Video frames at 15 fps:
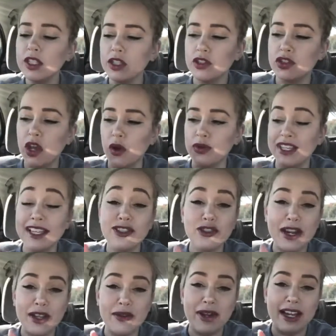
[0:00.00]
So
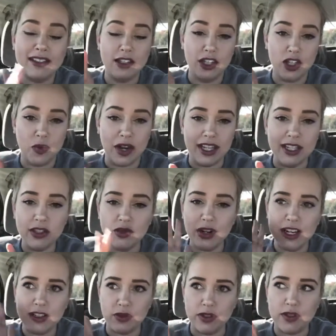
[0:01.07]
yesterday you guys said you wanted this
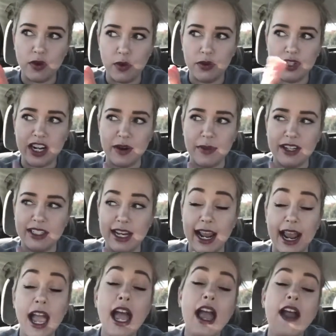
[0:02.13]
training, so this is what we're talking about today.
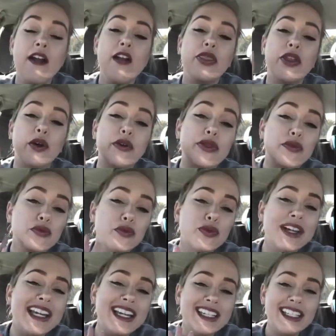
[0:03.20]
There are
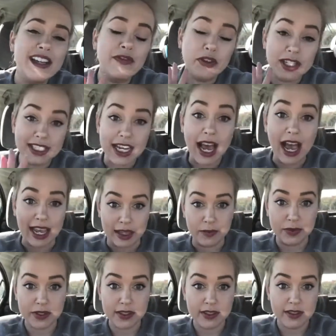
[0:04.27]
3 different
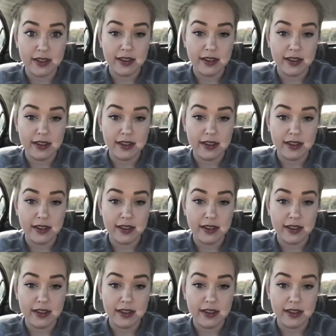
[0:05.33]
types